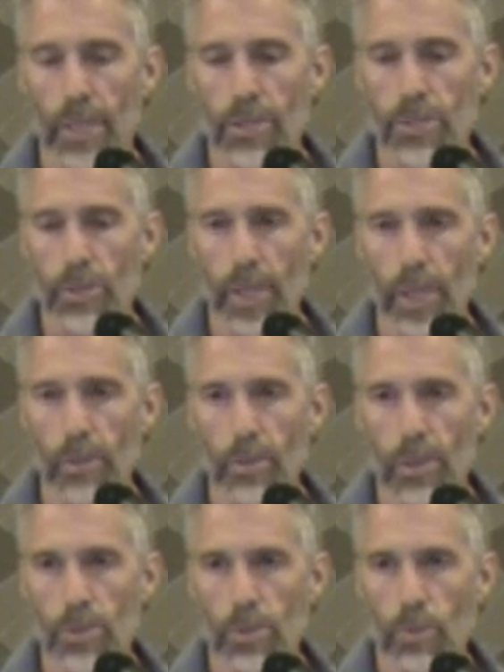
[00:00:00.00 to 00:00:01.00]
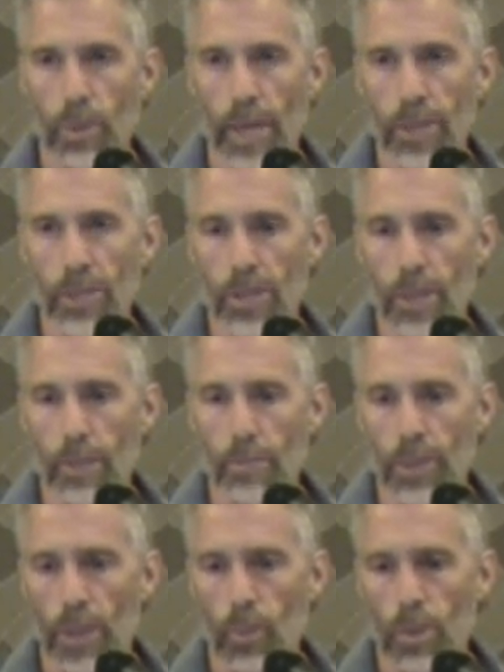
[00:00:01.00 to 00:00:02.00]
So now let's ratchet it
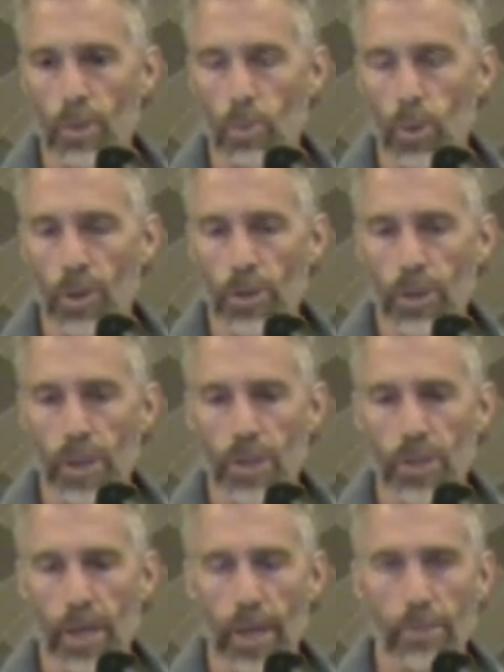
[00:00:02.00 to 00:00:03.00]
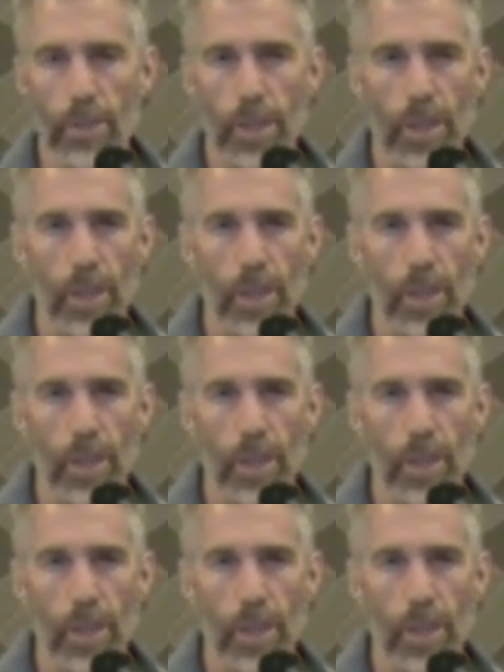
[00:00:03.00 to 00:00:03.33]
up yet one more time.